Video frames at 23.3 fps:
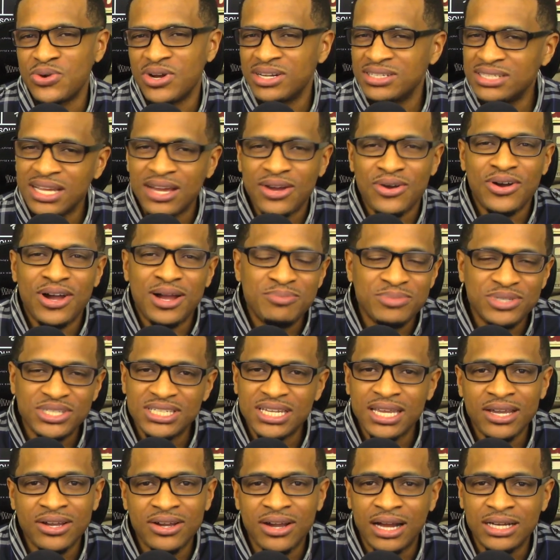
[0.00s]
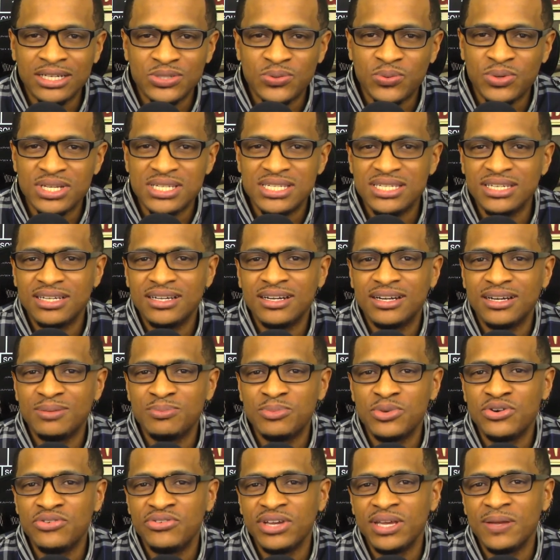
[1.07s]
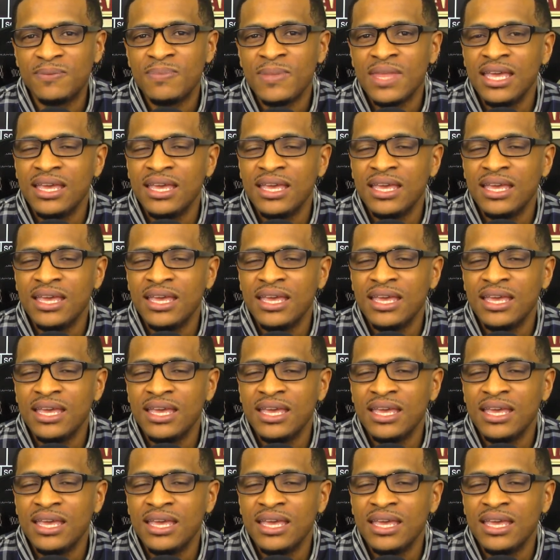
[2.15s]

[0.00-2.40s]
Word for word: I said, like, oh, I'm just here. I just want to see a good movie.